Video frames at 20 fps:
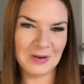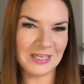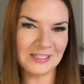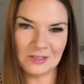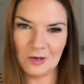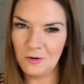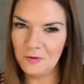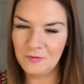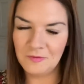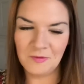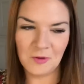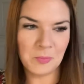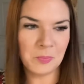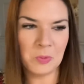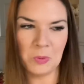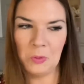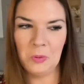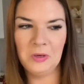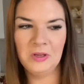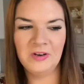a lot of
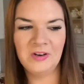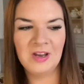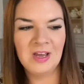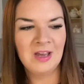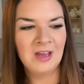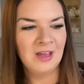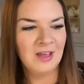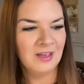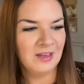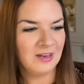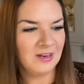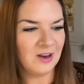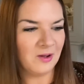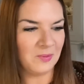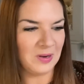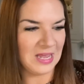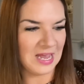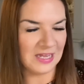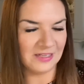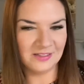football, and, you know, when
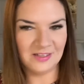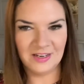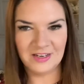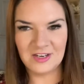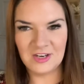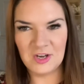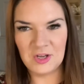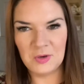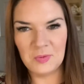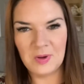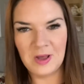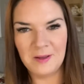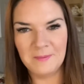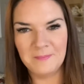he has like new